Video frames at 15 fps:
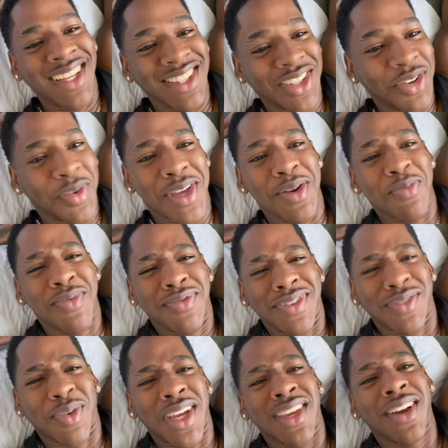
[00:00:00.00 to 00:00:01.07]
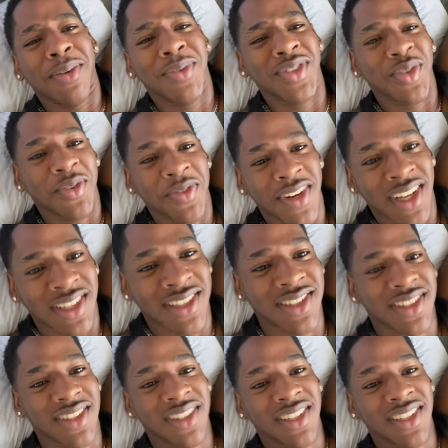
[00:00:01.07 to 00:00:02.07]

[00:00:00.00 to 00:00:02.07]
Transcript: no, hear me, why are you coming so fast?